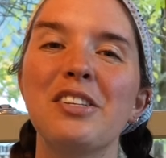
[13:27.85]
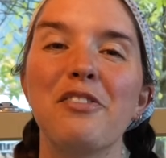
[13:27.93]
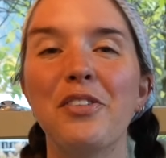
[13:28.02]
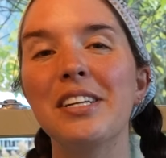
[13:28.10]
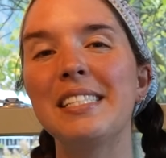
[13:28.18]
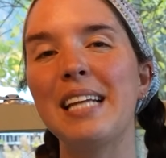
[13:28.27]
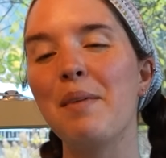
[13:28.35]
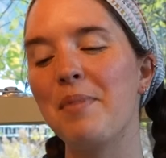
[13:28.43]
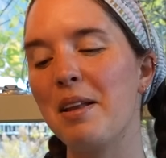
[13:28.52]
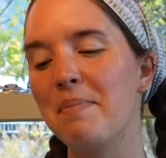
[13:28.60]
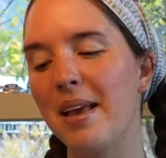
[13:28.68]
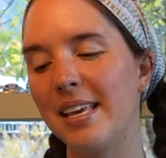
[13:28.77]
So the first
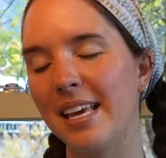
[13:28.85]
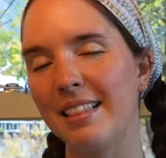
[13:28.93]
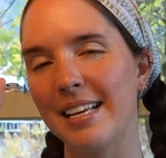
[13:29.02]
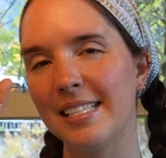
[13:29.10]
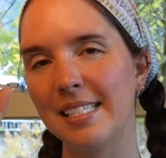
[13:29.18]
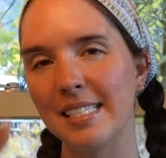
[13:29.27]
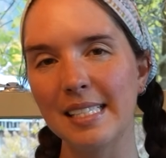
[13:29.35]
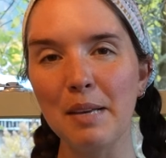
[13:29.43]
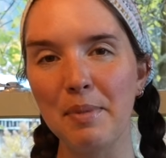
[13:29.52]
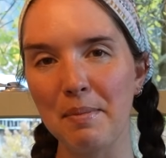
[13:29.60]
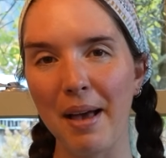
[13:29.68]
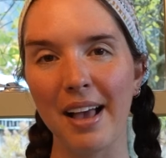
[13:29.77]
step in making this
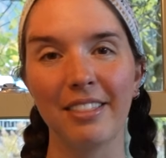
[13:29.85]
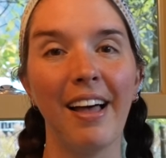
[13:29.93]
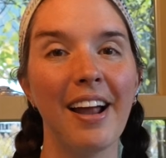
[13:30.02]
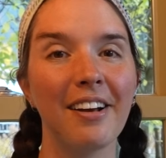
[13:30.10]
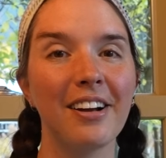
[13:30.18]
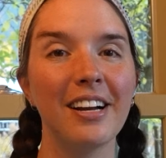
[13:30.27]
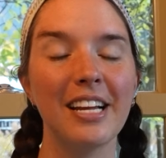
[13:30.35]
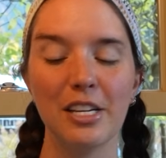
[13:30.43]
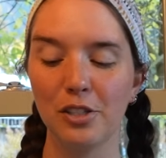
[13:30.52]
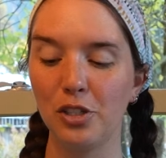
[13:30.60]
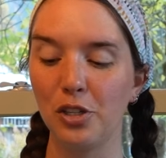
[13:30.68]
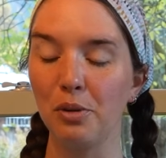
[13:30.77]
sleeping bag liner
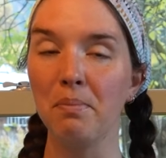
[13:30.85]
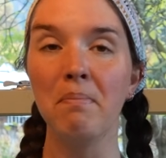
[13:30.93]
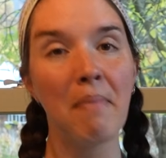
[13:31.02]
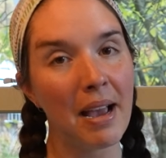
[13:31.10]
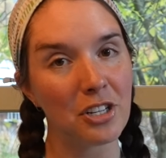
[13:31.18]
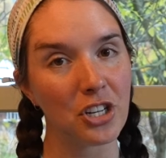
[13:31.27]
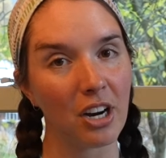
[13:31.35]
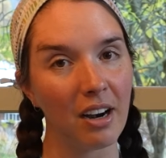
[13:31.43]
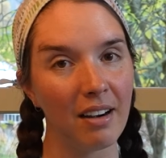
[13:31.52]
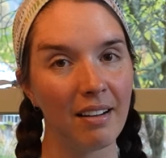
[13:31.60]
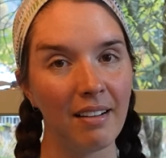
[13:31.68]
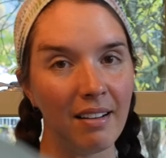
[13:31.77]
is to
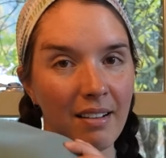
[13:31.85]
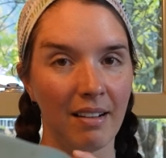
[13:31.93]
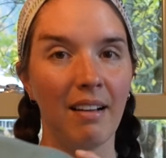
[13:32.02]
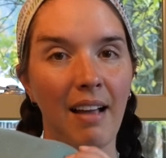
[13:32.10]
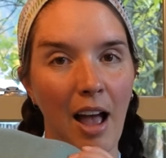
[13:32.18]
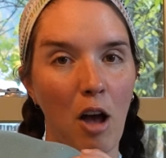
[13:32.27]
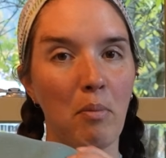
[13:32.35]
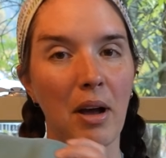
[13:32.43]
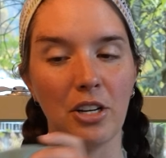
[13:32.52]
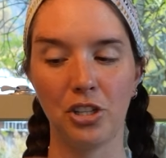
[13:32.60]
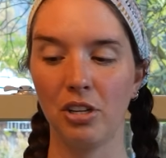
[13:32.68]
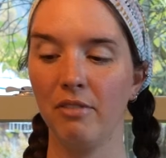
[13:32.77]
measure how
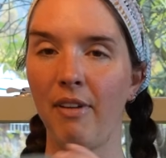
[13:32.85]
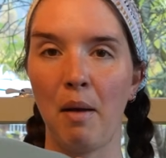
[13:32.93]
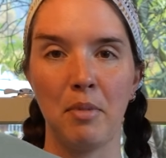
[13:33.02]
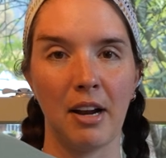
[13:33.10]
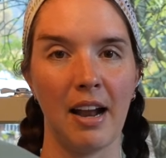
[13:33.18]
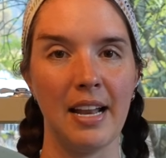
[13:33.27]
much fabric I